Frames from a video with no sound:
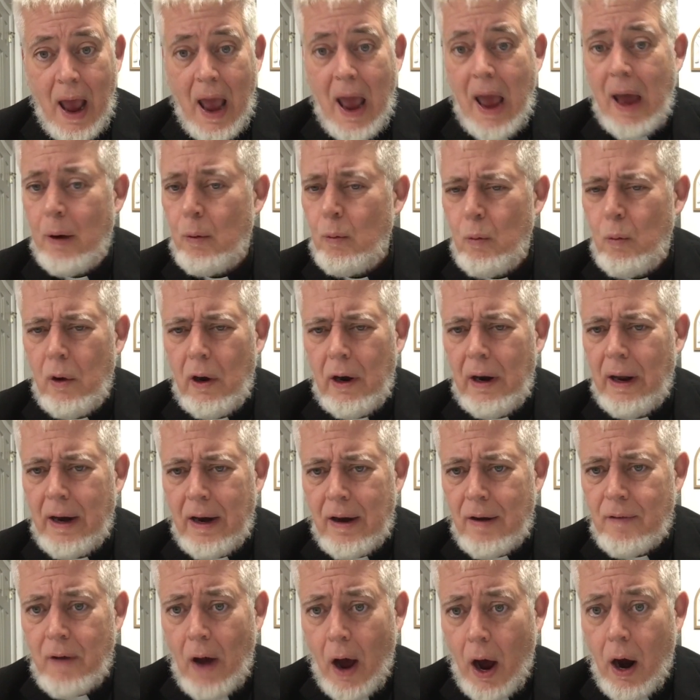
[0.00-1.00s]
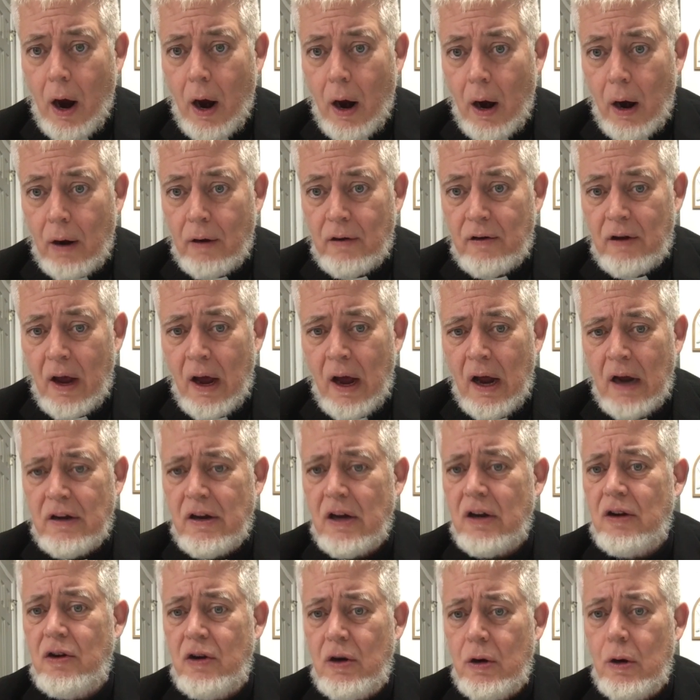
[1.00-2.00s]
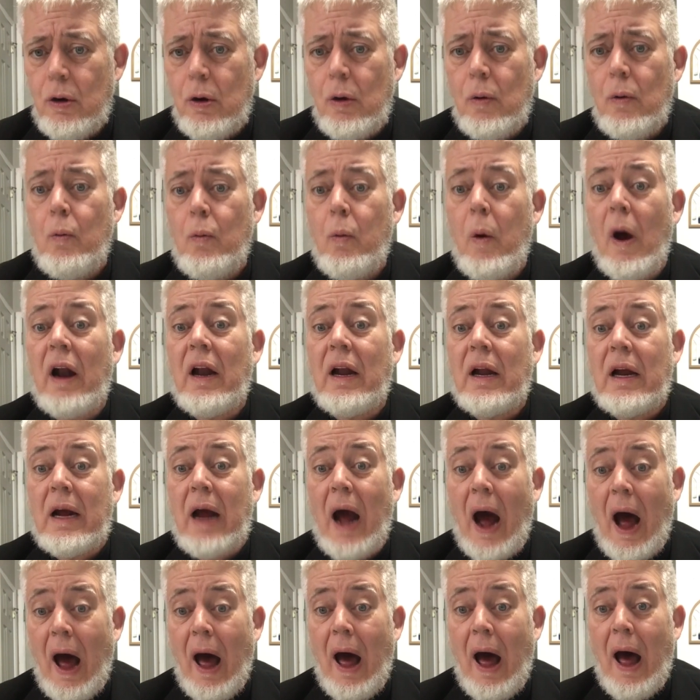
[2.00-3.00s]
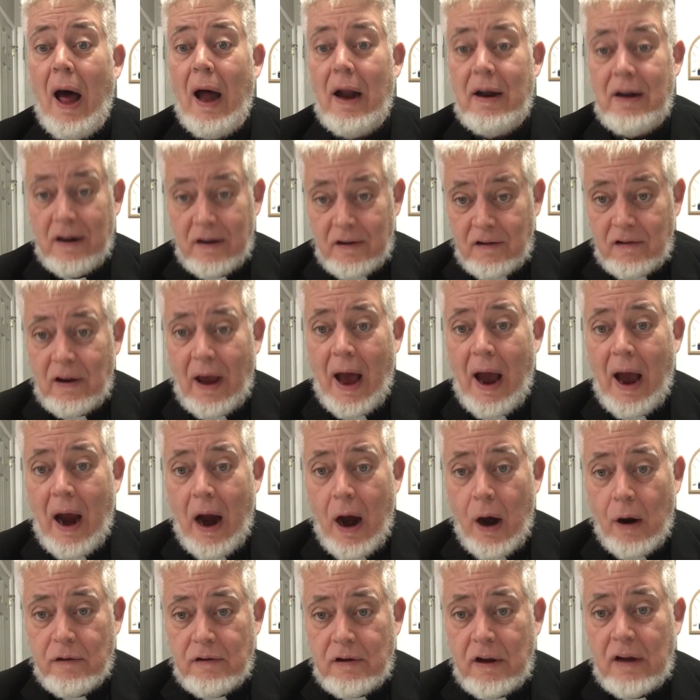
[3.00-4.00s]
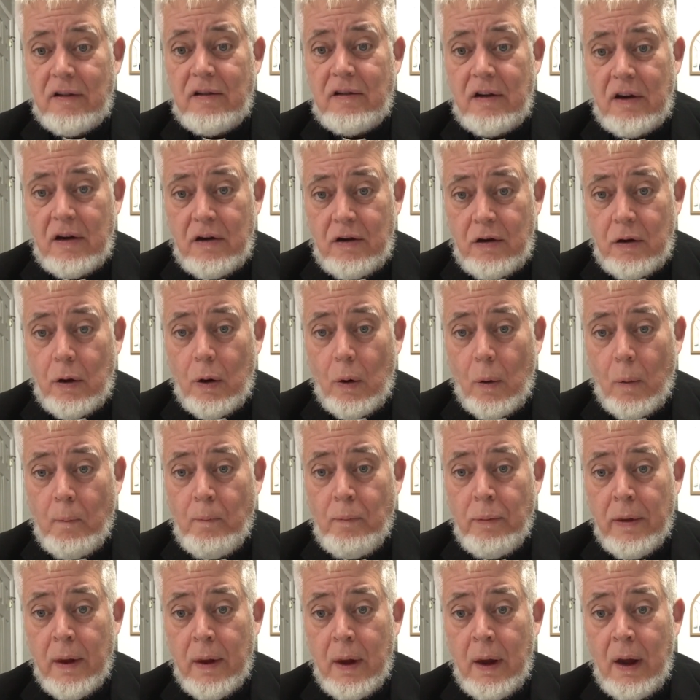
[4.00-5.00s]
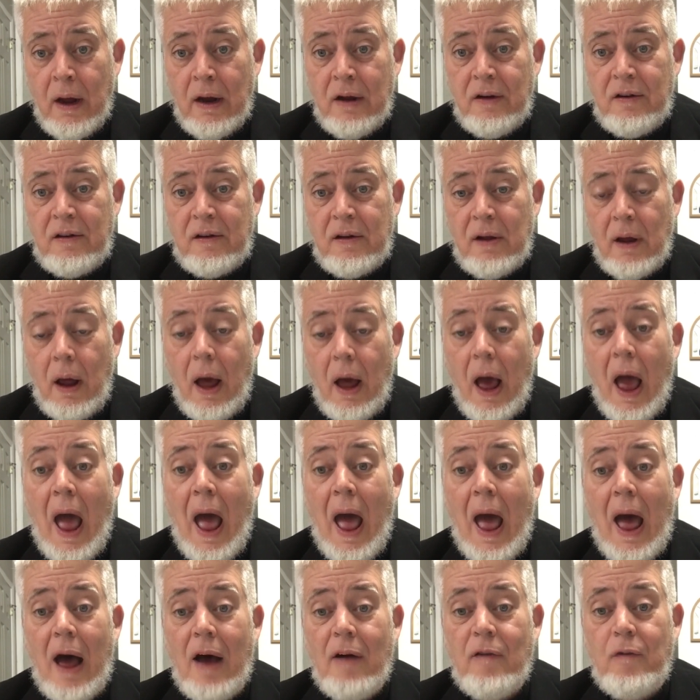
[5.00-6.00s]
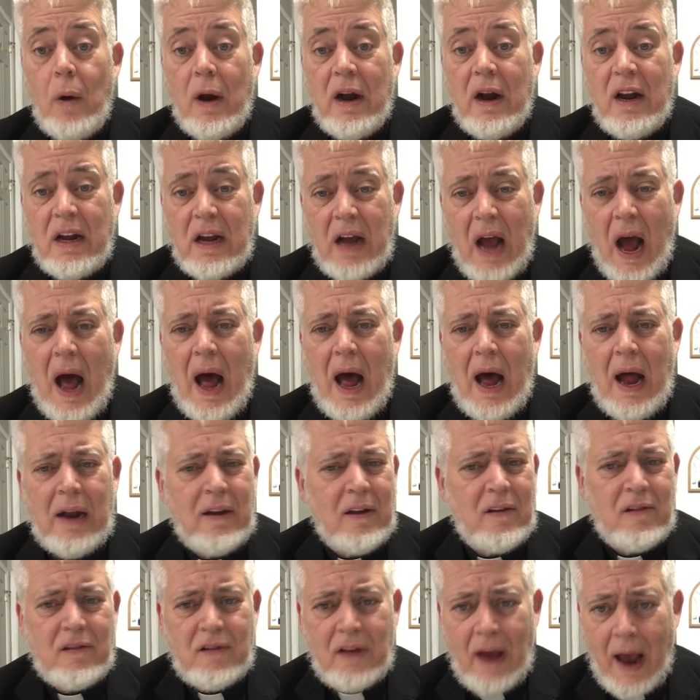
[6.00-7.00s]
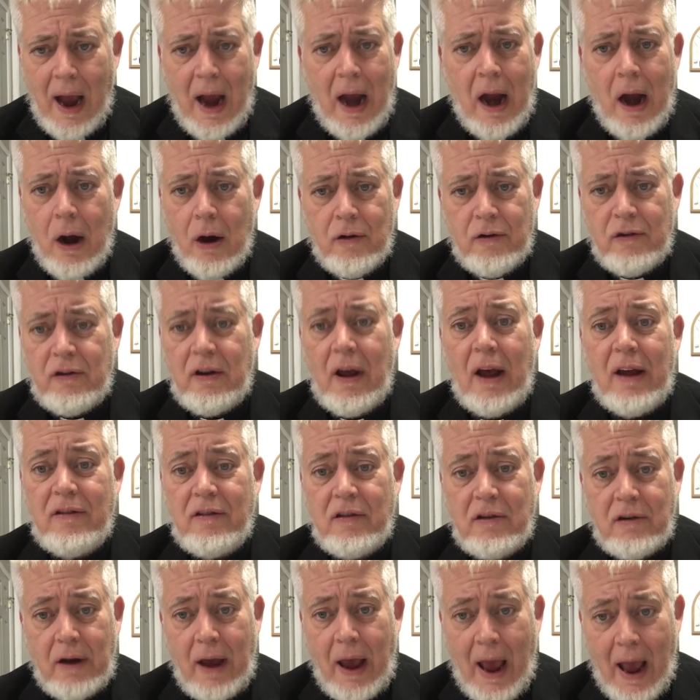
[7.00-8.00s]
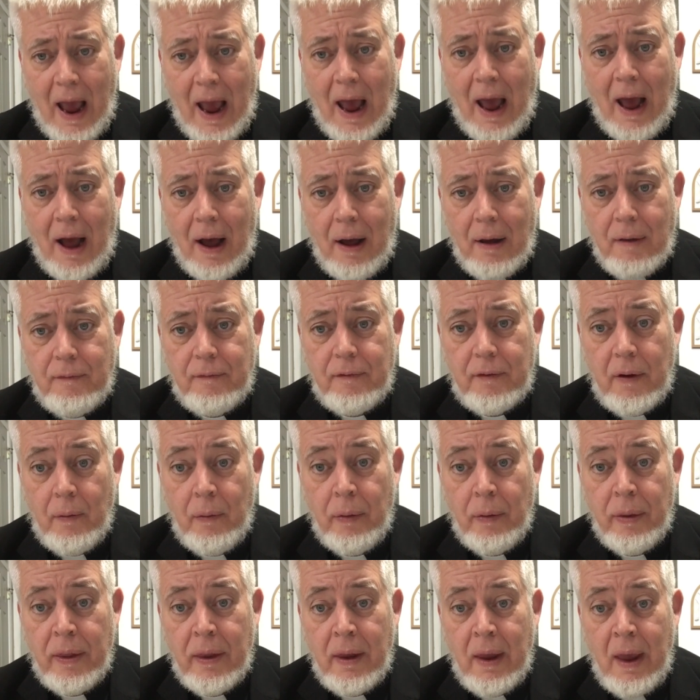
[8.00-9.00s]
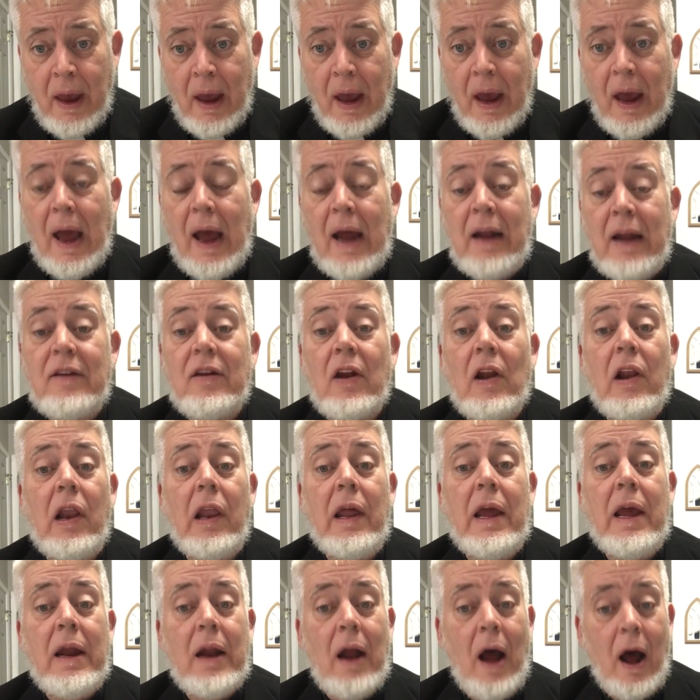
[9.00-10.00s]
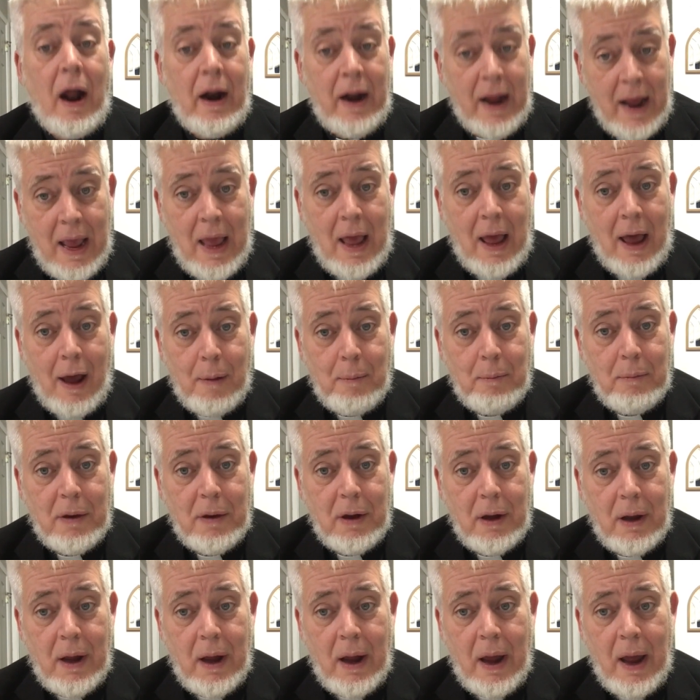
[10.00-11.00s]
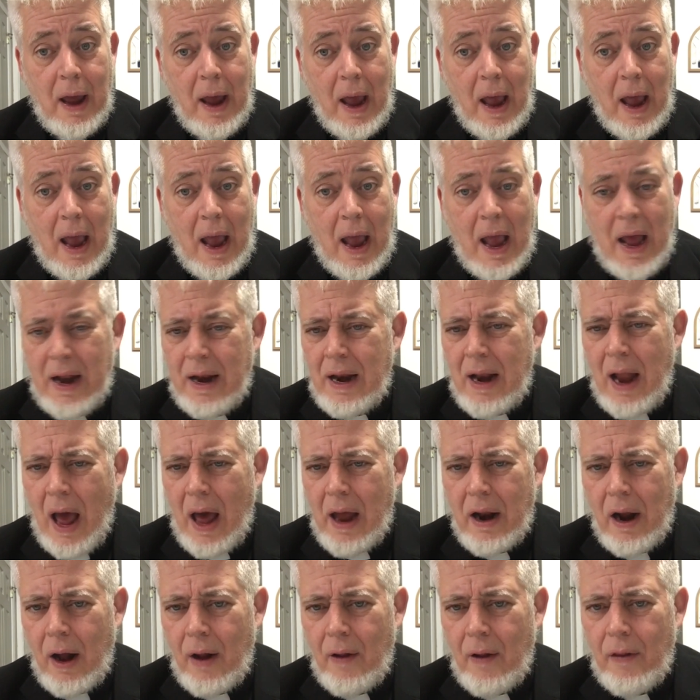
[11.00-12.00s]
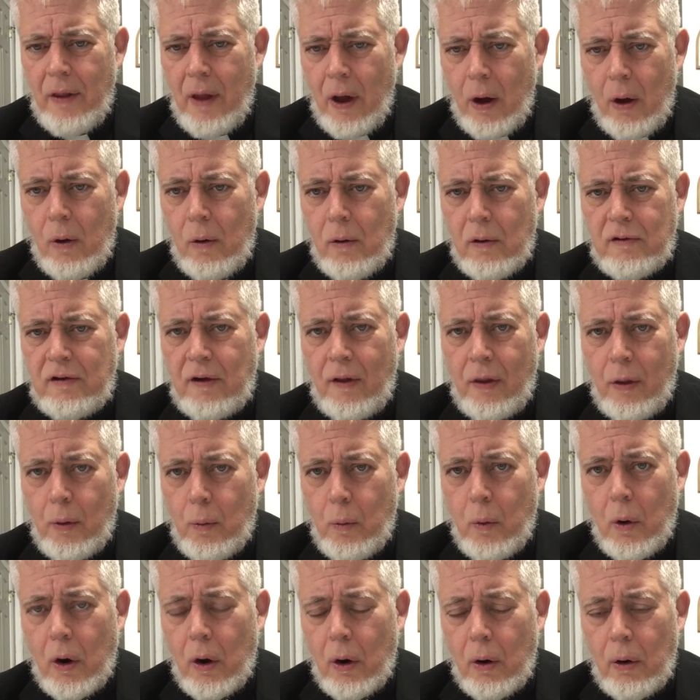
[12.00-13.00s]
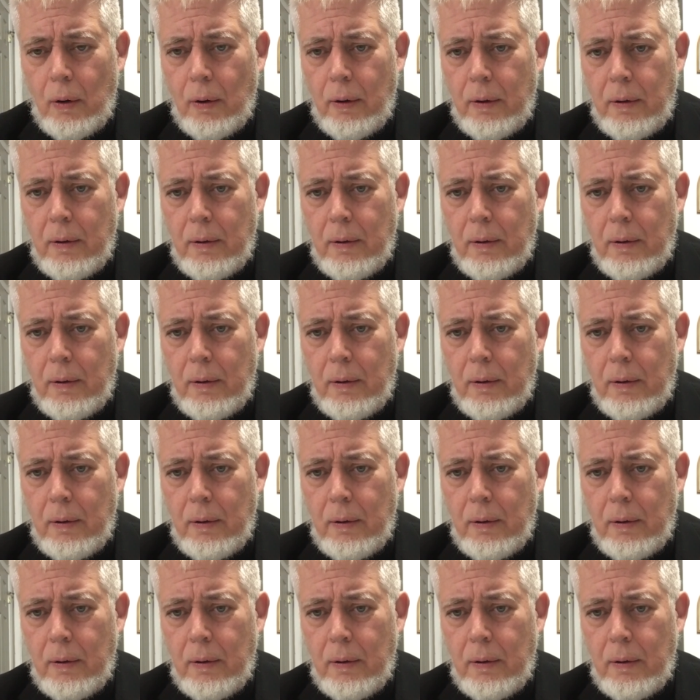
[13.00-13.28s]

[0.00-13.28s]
and willing of heart, to do what God desires us to do, to have what God desires us to have, and to lean on Him and not on those in the world.